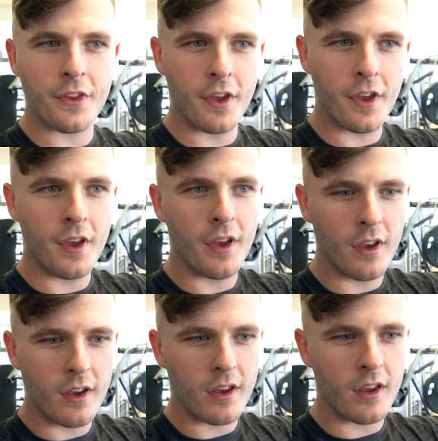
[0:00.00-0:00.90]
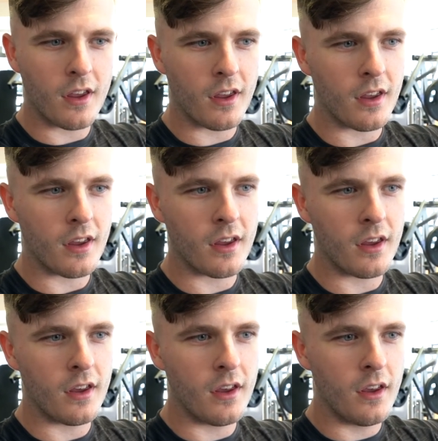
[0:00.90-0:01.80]

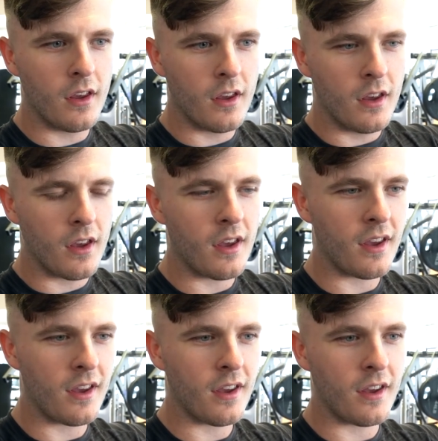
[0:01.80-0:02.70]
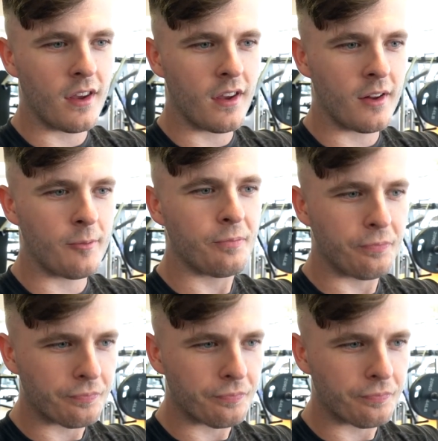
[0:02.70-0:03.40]
[no speech]